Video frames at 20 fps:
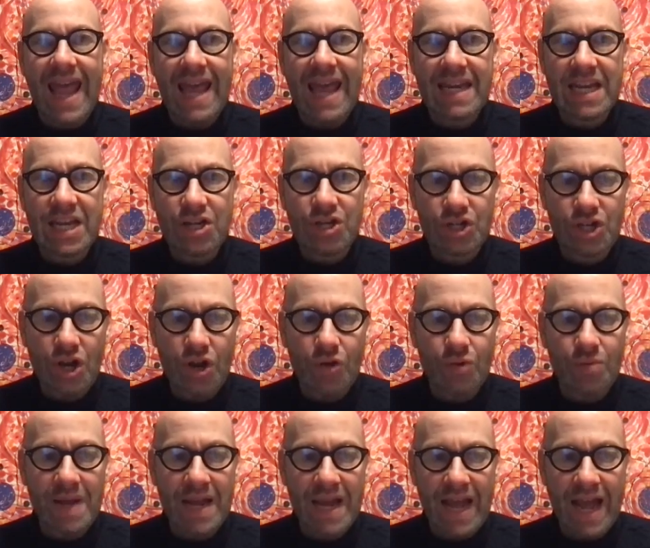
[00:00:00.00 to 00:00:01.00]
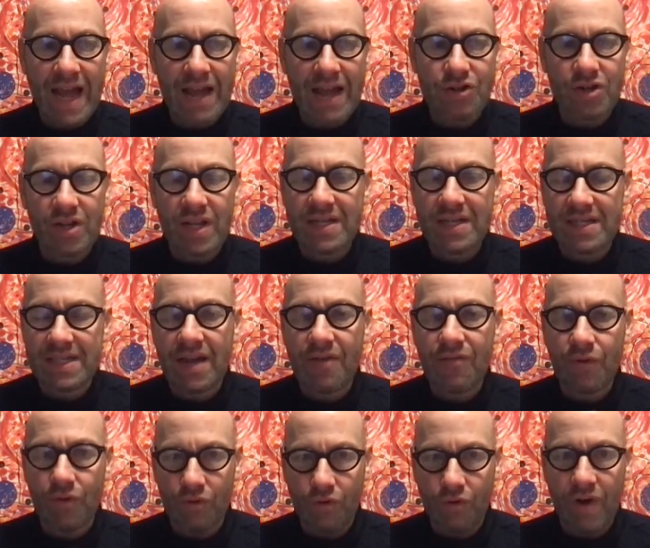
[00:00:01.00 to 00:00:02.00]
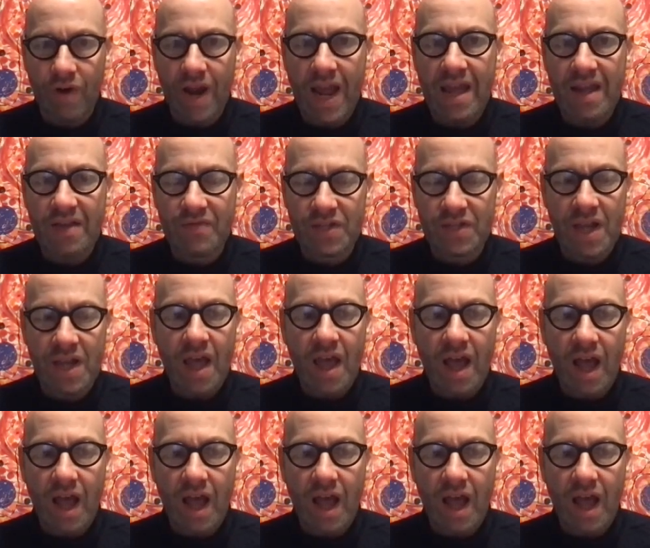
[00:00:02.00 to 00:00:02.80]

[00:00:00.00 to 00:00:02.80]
And he showed me actually several graves